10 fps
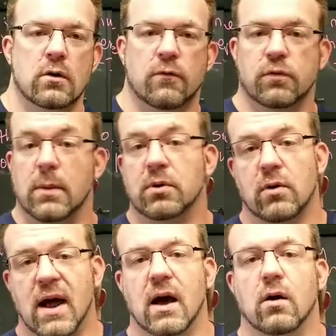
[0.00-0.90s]
flip
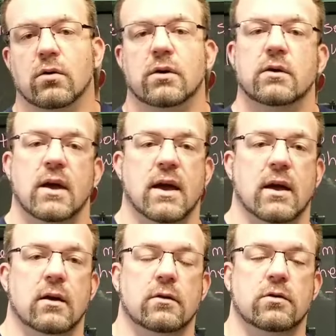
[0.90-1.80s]
around
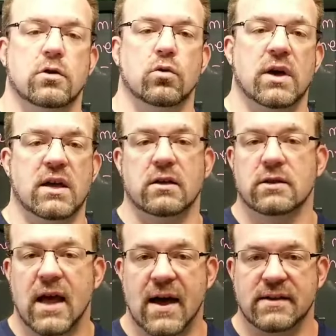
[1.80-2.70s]
and you eat
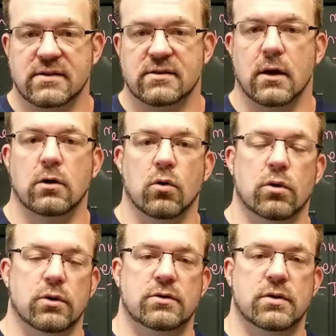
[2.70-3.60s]
less in order